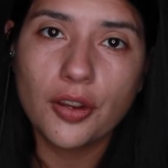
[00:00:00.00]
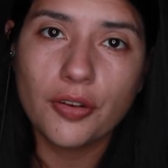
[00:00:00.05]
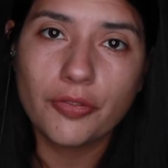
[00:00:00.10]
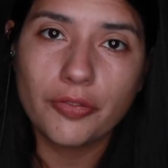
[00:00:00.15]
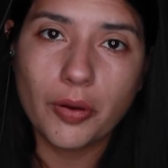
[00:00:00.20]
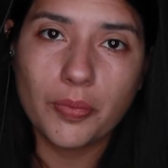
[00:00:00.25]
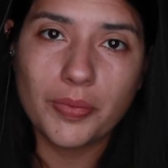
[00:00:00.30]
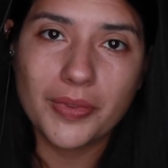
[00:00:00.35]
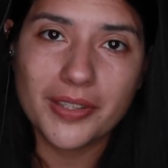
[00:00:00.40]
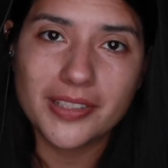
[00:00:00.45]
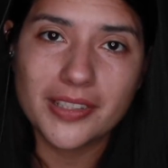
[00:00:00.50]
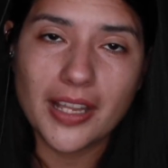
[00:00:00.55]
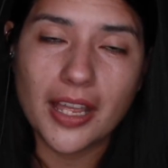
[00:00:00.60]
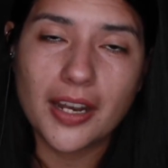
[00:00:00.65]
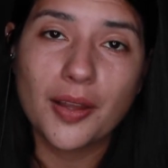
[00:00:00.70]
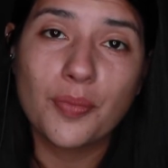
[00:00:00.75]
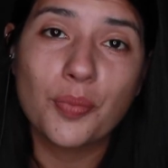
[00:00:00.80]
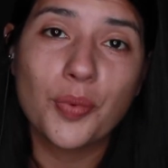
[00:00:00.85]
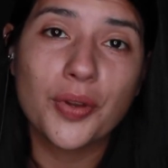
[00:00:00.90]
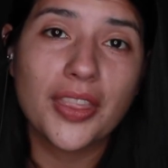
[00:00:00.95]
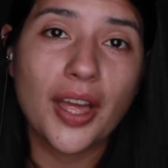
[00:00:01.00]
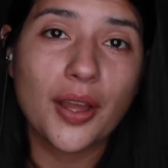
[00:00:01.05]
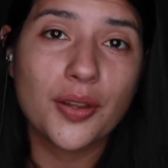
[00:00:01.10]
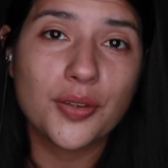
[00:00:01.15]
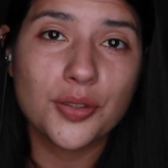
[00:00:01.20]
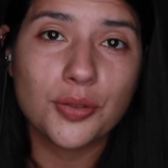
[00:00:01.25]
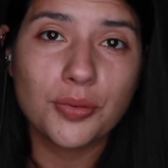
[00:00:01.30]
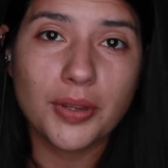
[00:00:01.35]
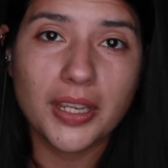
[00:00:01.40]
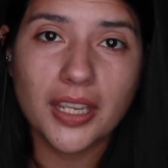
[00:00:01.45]
from the setup
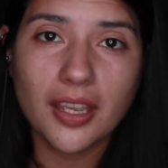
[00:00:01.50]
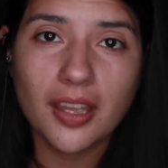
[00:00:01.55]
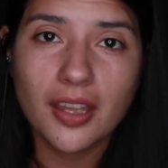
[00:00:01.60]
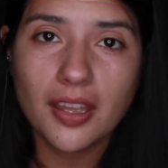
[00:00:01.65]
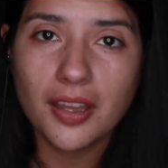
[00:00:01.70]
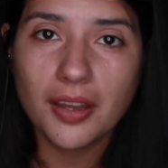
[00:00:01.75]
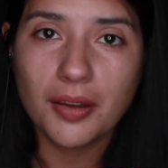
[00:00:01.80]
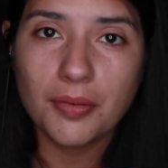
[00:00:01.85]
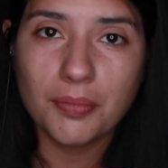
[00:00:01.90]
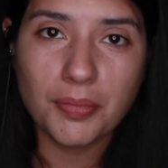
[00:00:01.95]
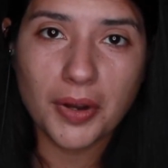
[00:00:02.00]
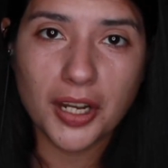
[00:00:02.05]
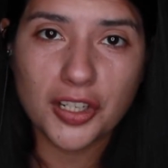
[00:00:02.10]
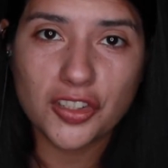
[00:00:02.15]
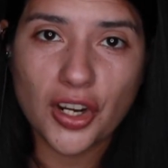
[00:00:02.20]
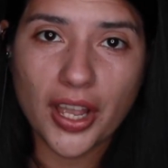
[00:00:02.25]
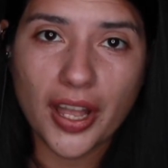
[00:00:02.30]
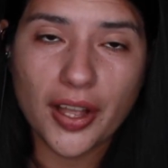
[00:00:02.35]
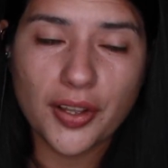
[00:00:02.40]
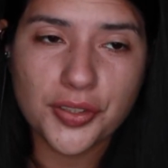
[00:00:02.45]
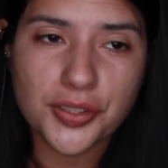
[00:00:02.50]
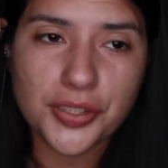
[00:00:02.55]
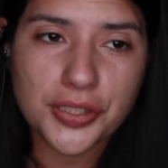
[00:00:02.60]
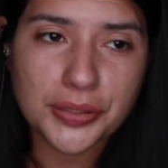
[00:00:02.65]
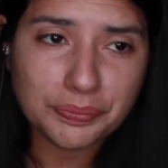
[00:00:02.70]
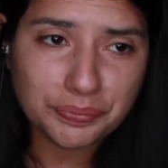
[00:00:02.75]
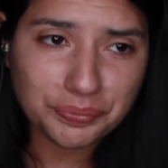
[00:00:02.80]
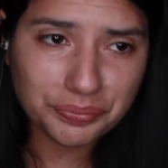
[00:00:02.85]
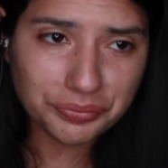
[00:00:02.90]
without doing much else.